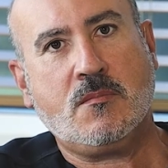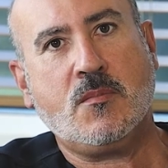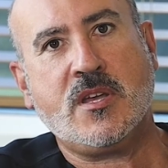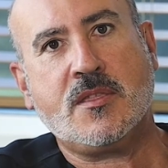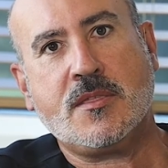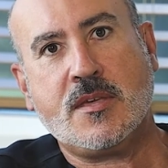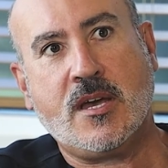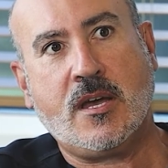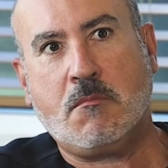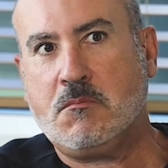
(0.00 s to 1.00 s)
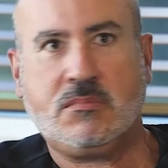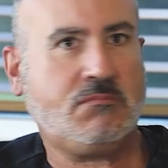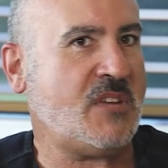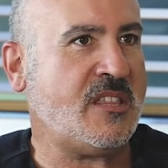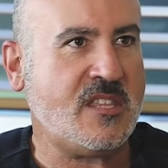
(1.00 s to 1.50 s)
with
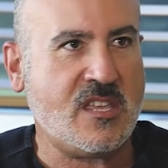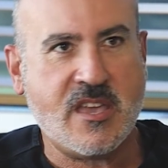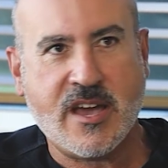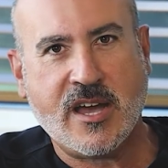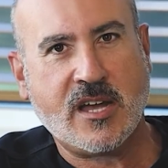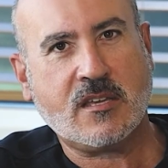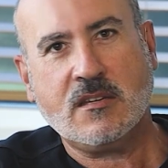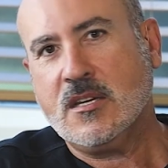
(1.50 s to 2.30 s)
NDYAG